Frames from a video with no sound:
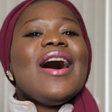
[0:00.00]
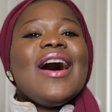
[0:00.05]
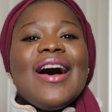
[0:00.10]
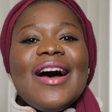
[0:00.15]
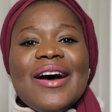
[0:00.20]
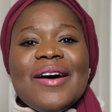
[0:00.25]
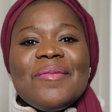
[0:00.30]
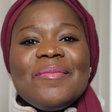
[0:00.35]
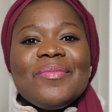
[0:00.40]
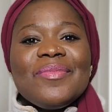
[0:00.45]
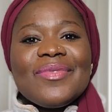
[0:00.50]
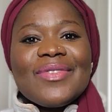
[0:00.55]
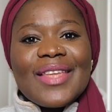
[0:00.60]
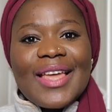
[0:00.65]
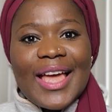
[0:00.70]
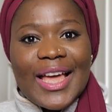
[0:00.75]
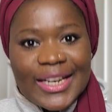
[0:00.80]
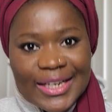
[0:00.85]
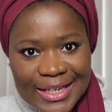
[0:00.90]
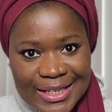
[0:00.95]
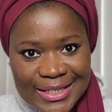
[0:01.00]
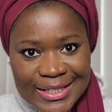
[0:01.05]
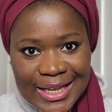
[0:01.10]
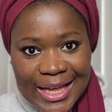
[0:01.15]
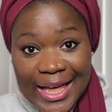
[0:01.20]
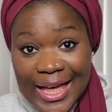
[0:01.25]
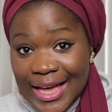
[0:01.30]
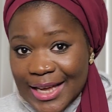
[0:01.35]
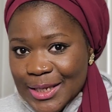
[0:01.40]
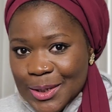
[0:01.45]
And they
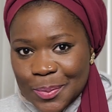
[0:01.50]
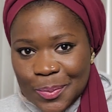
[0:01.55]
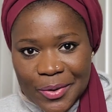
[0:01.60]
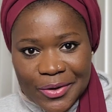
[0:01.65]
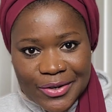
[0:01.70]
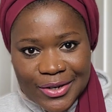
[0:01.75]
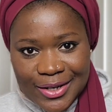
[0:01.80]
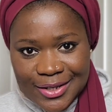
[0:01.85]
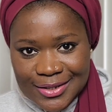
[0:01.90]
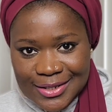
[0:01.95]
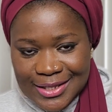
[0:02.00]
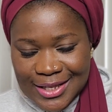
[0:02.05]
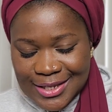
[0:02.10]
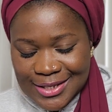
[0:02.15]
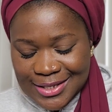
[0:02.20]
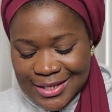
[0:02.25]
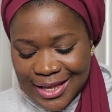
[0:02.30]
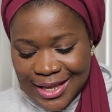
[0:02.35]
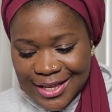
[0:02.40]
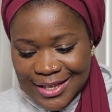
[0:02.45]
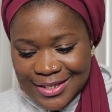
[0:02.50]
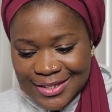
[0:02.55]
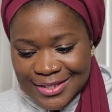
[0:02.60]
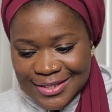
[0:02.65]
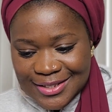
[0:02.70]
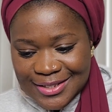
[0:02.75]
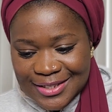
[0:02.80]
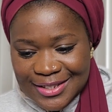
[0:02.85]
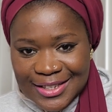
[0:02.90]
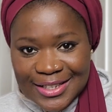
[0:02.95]
say experience, they say,
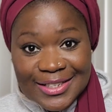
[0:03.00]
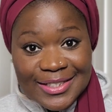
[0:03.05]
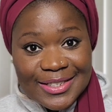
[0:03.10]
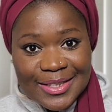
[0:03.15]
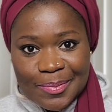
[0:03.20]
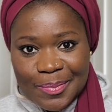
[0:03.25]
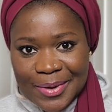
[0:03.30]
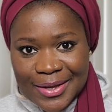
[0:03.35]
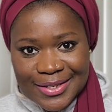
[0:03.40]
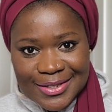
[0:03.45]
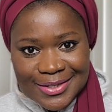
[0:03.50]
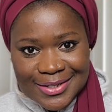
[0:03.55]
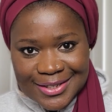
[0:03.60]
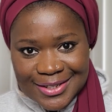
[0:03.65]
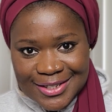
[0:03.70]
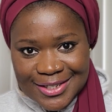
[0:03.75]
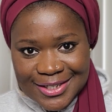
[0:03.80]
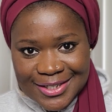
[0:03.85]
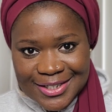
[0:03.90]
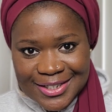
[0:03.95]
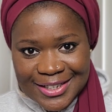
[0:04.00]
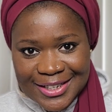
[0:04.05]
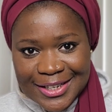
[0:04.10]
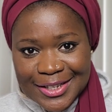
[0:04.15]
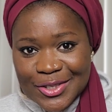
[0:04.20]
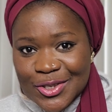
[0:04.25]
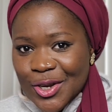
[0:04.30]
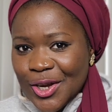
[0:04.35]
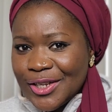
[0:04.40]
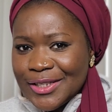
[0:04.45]
is the best teacher.
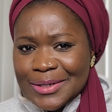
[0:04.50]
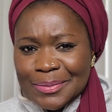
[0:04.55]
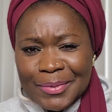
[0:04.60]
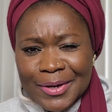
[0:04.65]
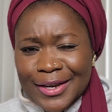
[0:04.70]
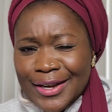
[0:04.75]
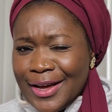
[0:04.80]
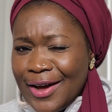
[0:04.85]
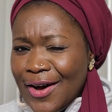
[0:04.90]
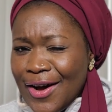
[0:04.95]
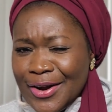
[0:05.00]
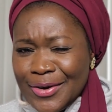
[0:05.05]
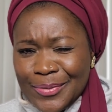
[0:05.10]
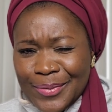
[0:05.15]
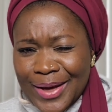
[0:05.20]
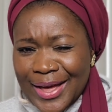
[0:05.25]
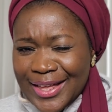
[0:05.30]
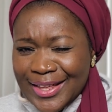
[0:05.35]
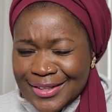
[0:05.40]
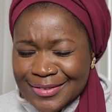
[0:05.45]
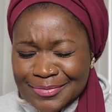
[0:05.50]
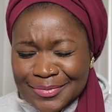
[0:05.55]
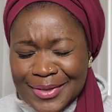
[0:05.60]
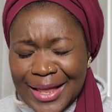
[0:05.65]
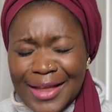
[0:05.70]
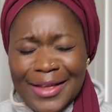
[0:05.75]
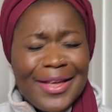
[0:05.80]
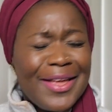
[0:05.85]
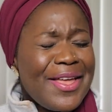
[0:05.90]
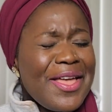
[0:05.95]
It taught me in the hard way.
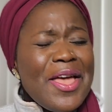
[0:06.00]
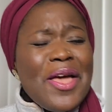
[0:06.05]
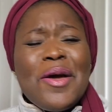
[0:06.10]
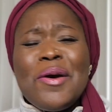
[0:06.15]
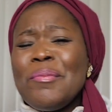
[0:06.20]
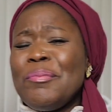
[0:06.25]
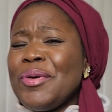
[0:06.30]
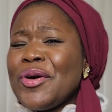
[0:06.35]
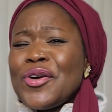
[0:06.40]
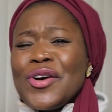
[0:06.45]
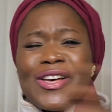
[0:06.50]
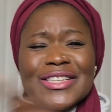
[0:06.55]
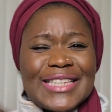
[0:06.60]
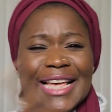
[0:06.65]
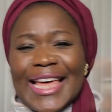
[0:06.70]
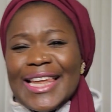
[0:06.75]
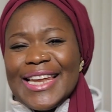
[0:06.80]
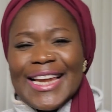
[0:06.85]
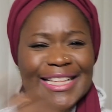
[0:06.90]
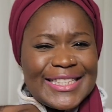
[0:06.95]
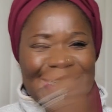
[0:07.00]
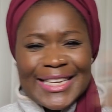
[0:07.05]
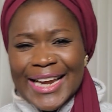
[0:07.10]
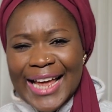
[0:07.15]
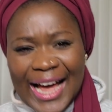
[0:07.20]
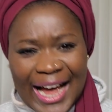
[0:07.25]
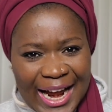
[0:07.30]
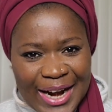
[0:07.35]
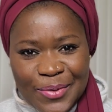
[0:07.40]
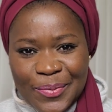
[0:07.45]
Because I learned in
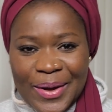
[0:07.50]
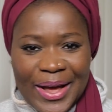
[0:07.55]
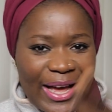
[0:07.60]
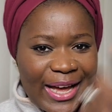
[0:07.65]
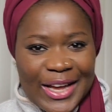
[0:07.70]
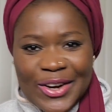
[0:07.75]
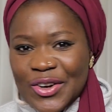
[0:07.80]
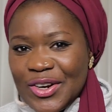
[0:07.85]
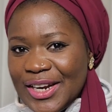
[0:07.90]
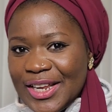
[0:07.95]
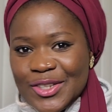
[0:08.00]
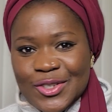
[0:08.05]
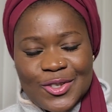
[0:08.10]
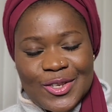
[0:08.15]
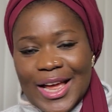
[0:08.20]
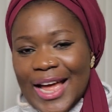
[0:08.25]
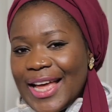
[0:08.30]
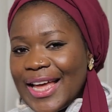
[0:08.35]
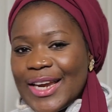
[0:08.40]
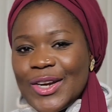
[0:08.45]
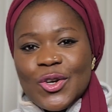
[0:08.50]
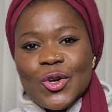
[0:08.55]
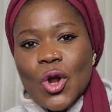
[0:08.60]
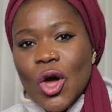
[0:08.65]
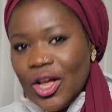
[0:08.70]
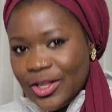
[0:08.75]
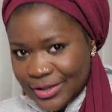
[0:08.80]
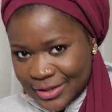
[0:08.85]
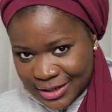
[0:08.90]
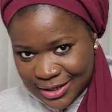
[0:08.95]
the hard way, I
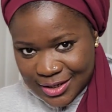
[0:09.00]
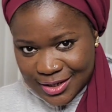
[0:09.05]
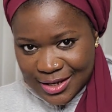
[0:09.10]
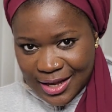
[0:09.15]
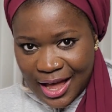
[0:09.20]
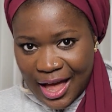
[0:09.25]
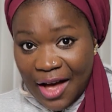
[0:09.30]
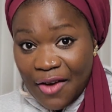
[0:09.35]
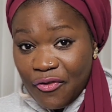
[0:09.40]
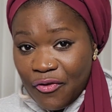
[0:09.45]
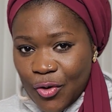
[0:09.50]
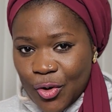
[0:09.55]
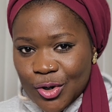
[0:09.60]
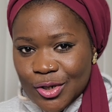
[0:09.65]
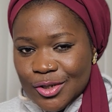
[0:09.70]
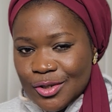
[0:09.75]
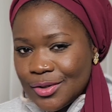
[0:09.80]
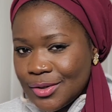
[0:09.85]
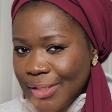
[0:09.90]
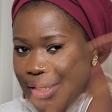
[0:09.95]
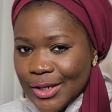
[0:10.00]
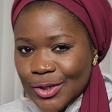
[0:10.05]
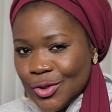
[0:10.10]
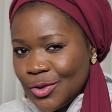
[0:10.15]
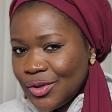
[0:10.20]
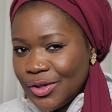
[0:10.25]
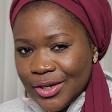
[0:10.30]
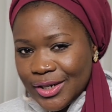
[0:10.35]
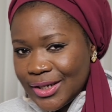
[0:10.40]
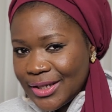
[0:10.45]
cannot afford to
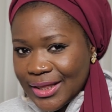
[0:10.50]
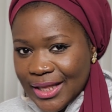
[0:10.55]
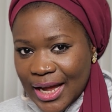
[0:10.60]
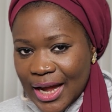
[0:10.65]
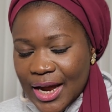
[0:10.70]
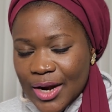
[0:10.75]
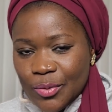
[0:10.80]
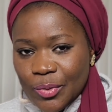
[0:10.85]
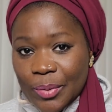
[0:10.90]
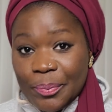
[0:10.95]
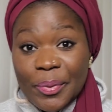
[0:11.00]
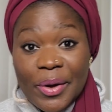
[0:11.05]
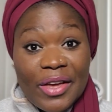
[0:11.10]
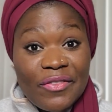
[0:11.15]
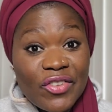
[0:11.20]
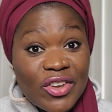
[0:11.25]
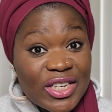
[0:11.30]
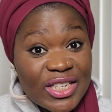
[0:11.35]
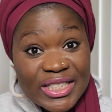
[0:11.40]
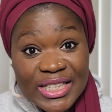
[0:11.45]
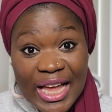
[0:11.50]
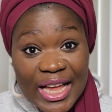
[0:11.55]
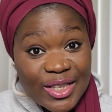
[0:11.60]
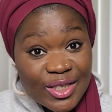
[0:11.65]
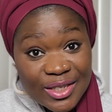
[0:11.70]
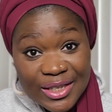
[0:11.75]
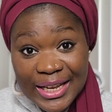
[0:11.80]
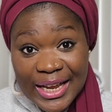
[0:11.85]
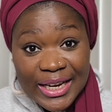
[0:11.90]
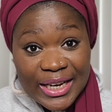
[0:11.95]
let you learn in the hard way. But if you
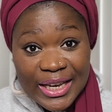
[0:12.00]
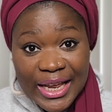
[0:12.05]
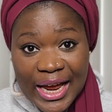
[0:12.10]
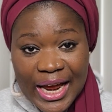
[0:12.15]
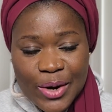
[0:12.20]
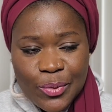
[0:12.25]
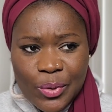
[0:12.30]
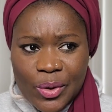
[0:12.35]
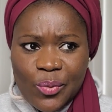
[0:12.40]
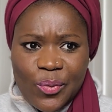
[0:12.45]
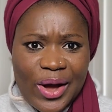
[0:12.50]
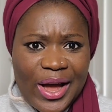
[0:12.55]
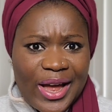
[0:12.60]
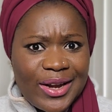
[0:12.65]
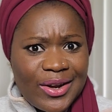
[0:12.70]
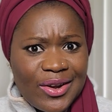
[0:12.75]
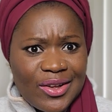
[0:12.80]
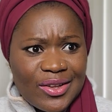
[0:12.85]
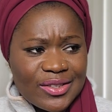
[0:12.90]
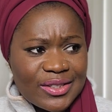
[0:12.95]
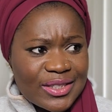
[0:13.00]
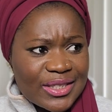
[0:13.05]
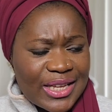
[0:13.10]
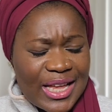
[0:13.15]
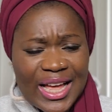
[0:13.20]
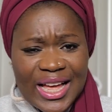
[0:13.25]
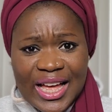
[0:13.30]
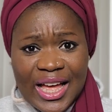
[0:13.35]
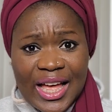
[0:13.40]
decide to learn the hard way, why not?